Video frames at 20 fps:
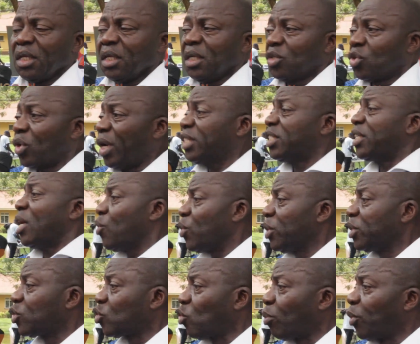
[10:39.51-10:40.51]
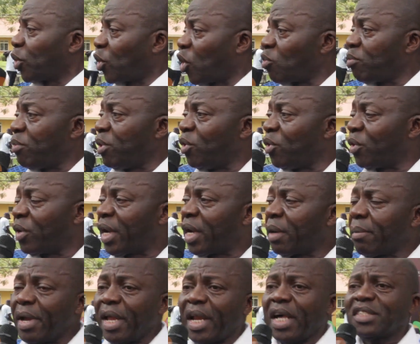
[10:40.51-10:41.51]
So last year we raised 2.1 billion,
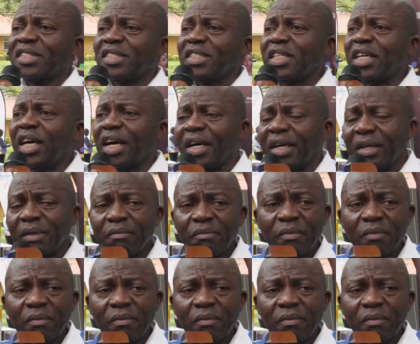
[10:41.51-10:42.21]
and by last year,